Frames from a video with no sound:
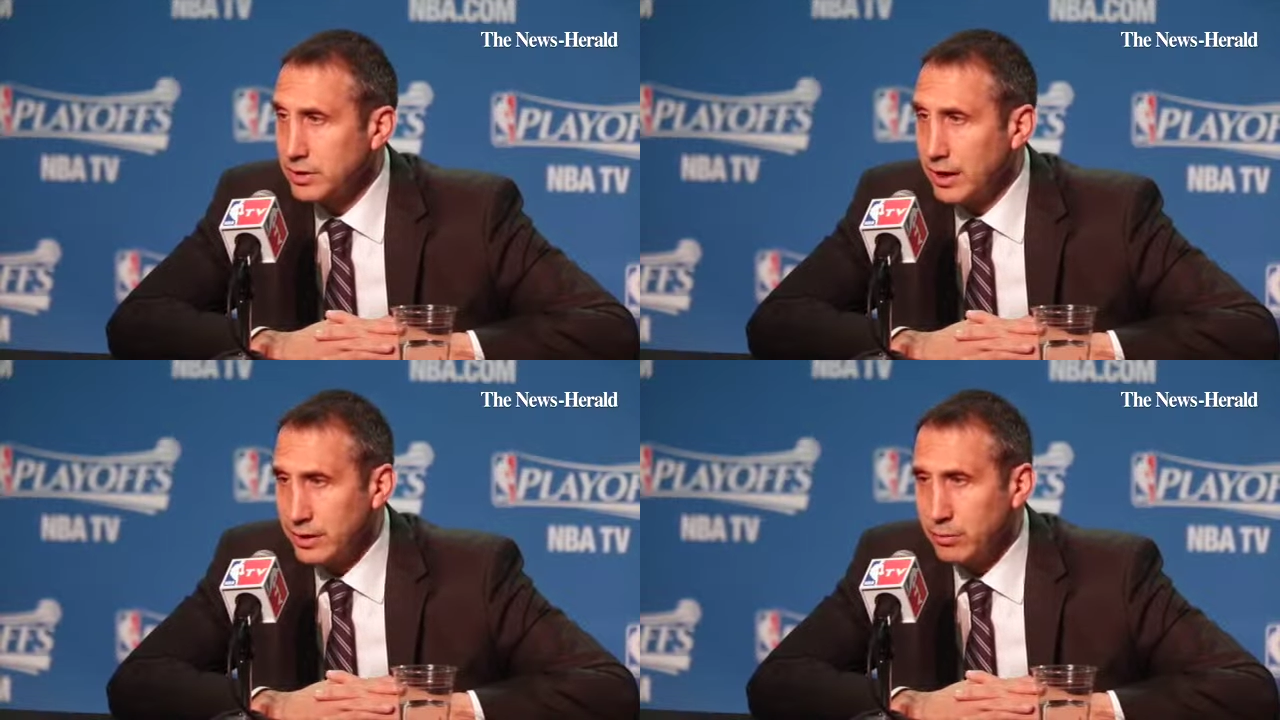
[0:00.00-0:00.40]

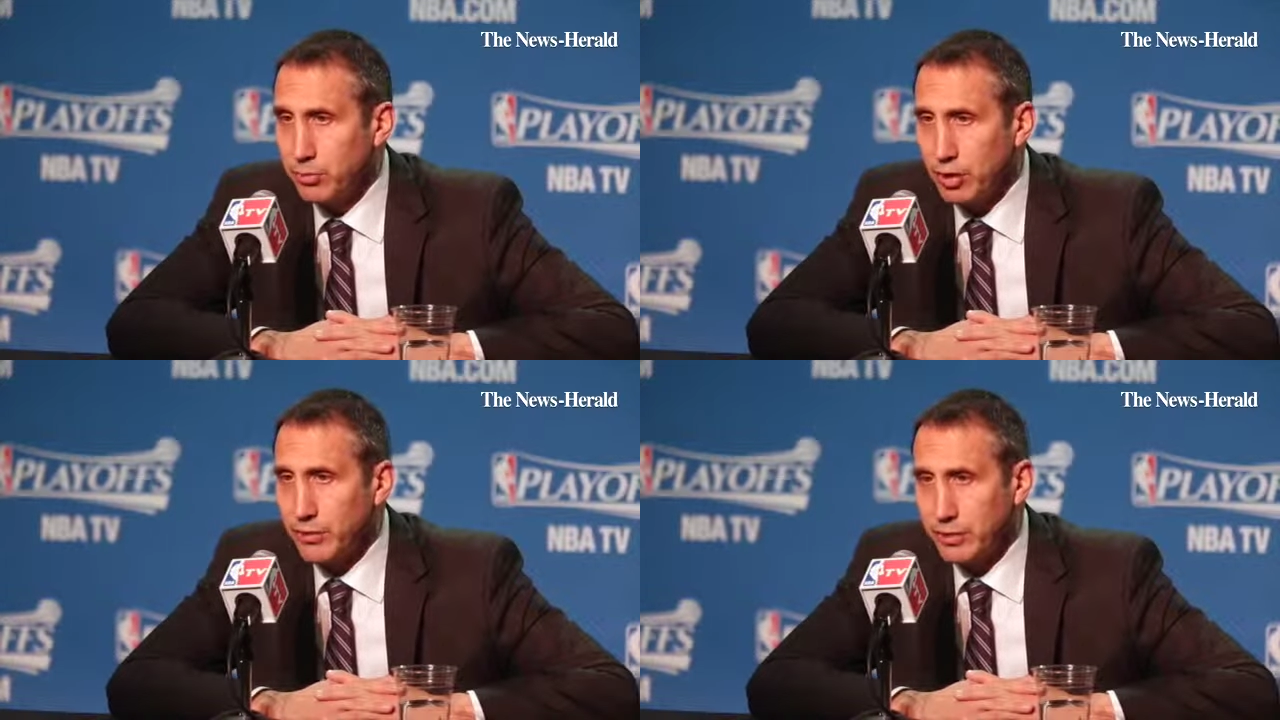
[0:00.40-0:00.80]
like
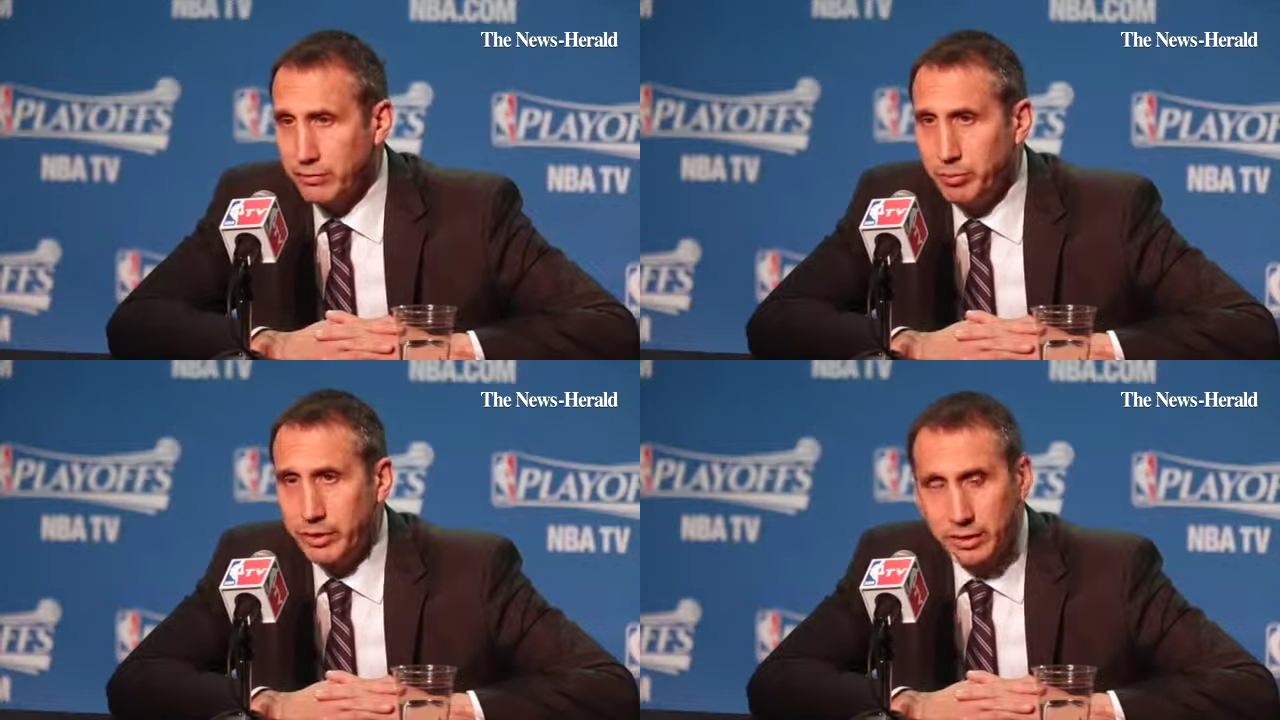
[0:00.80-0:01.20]
LeBron that
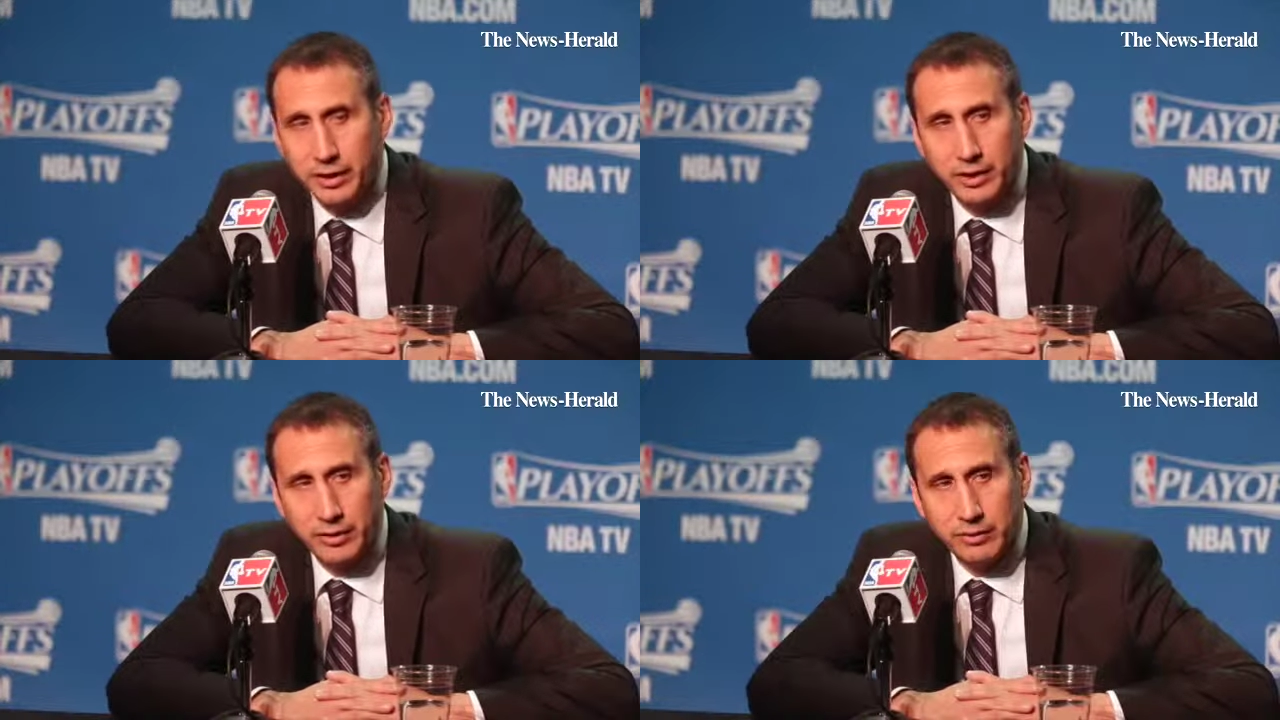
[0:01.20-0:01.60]
have
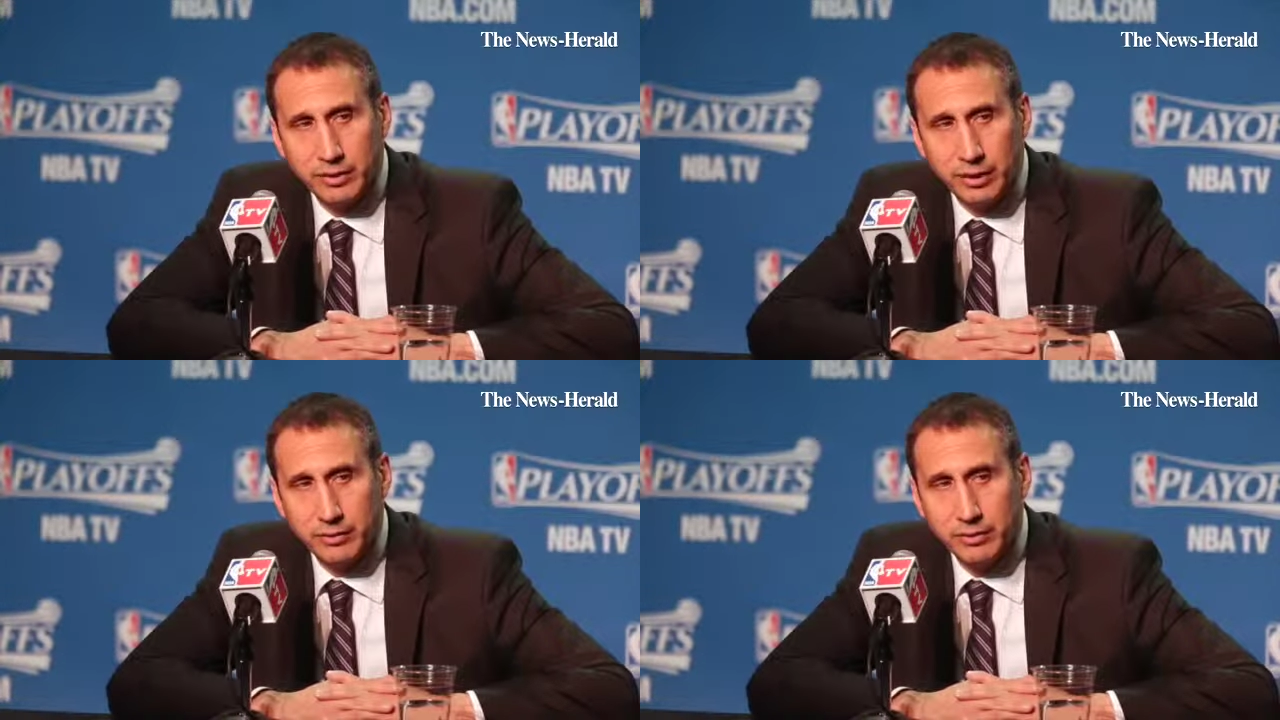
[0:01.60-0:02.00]
been there
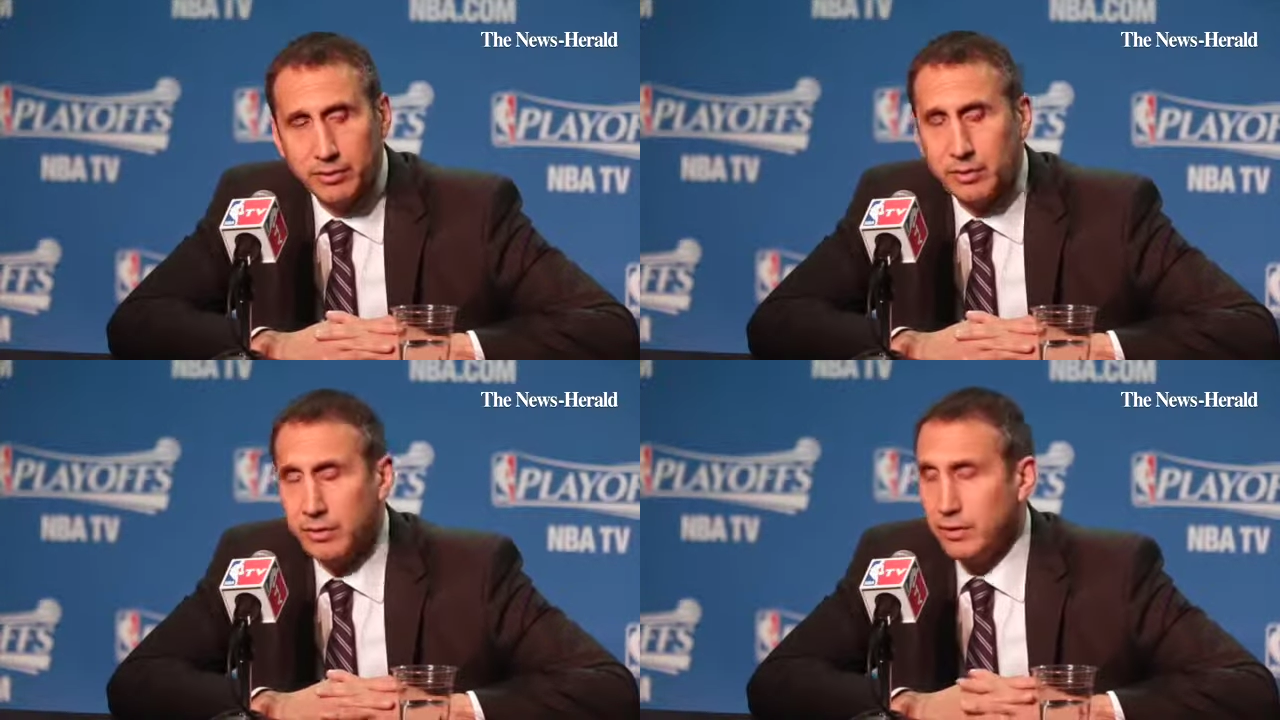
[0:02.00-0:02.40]
and
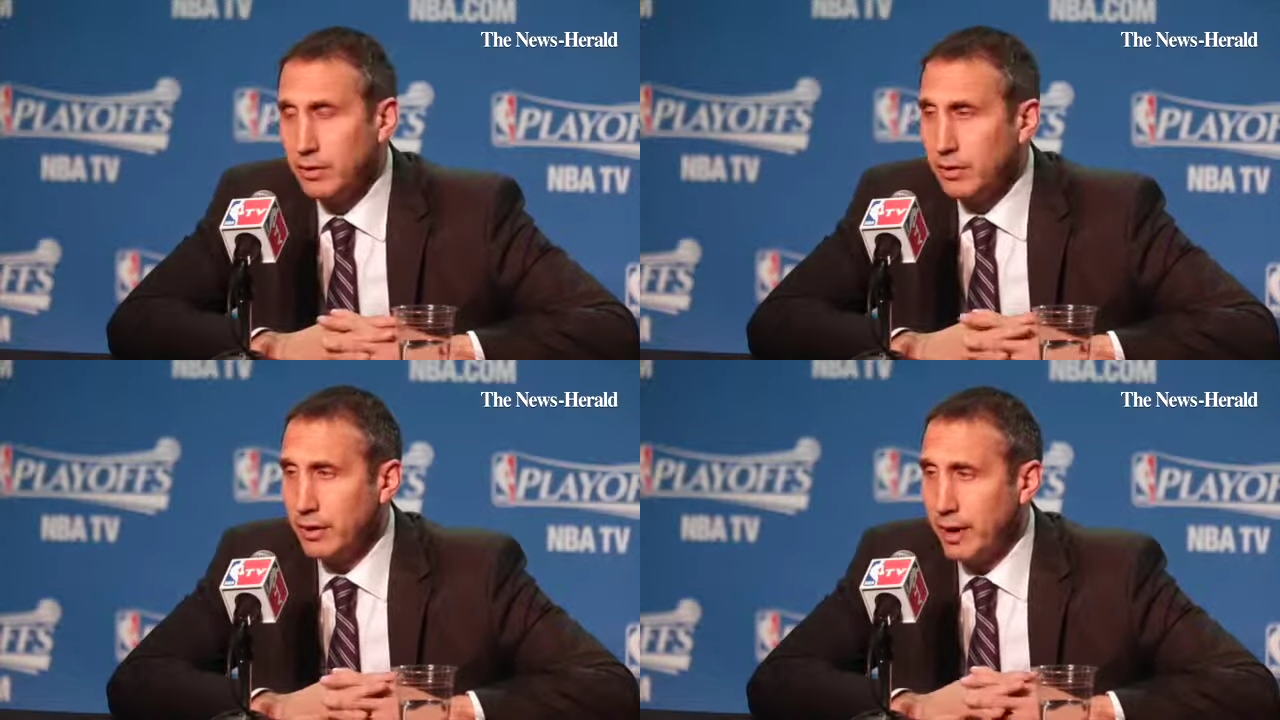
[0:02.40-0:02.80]

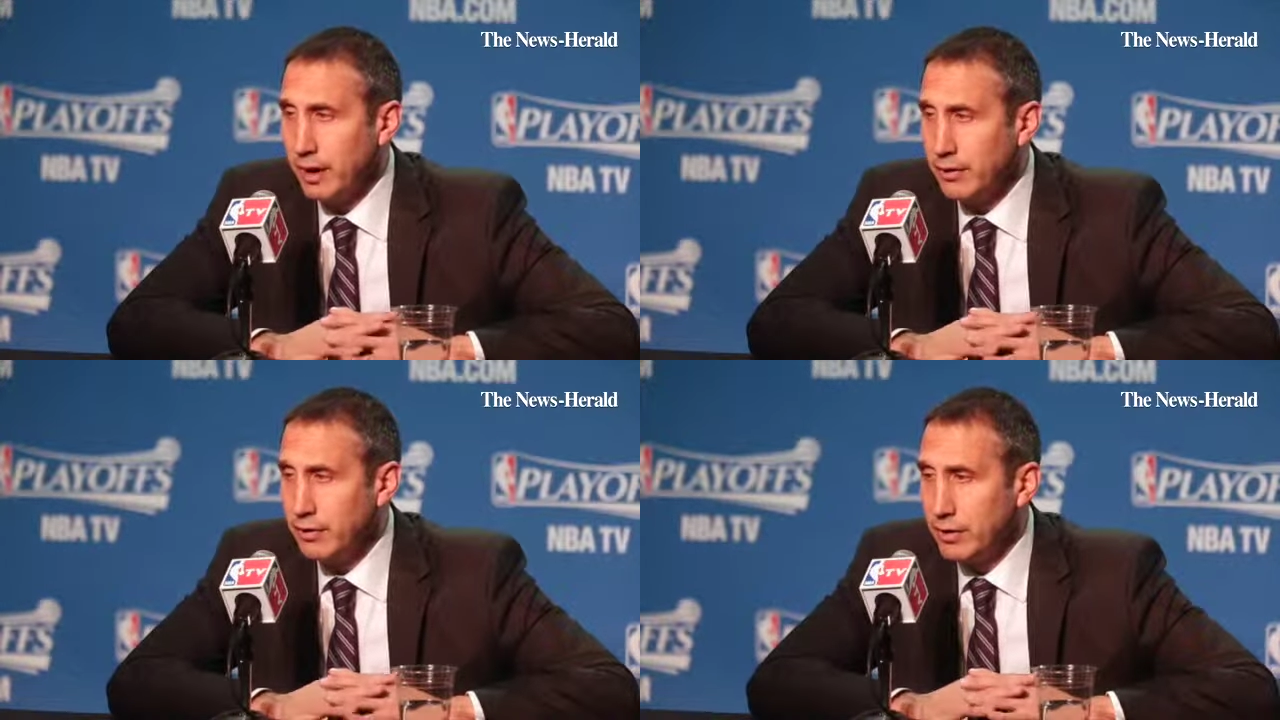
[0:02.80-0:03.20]
and,
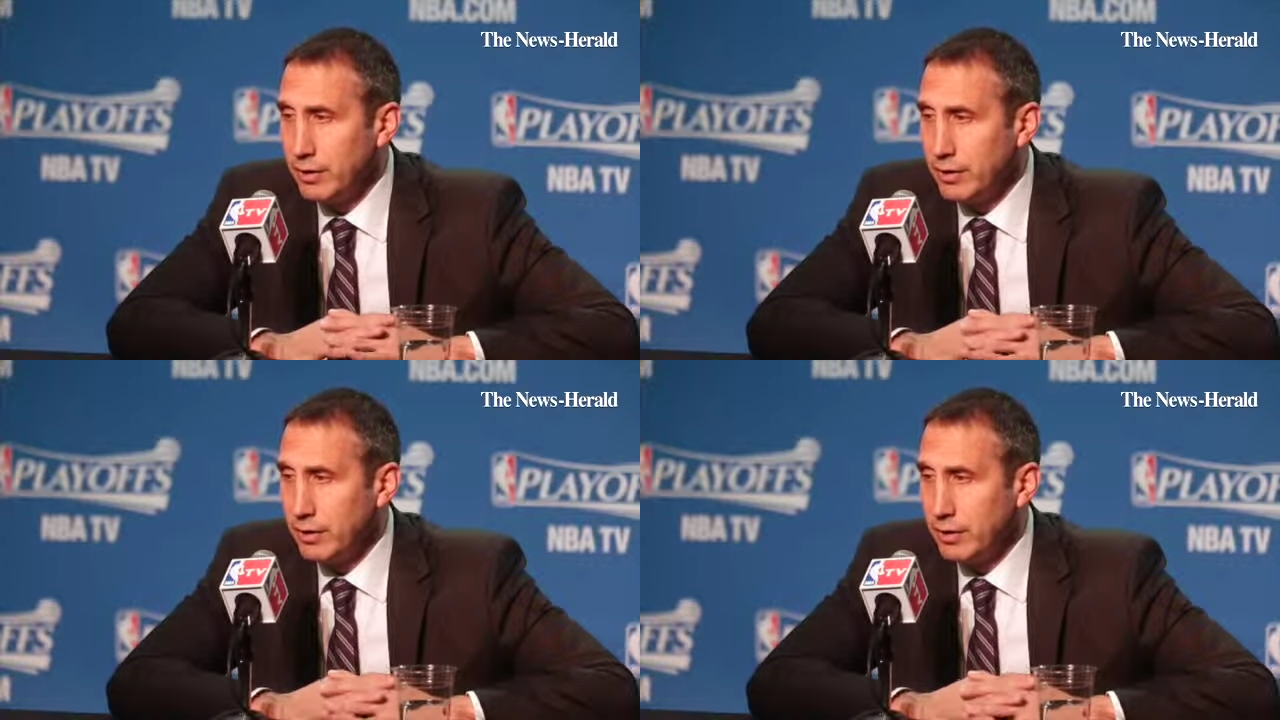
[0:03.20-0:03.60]
and
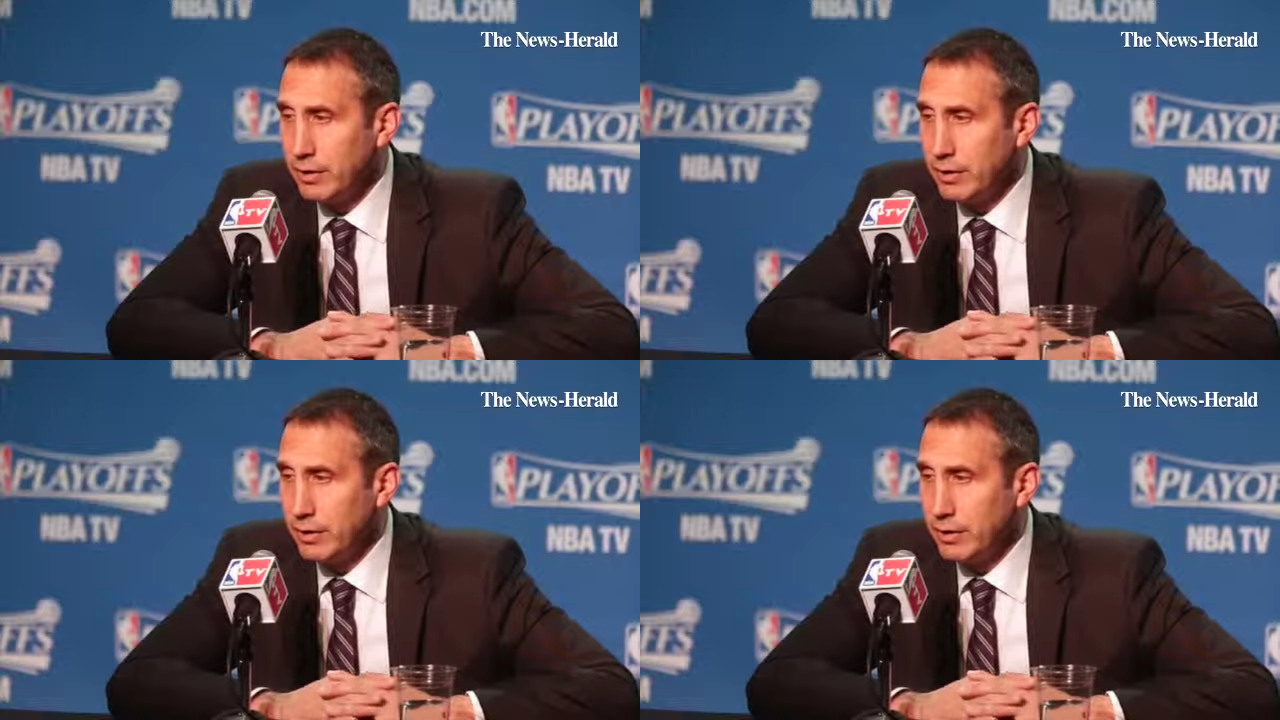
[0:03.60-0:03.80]
uh,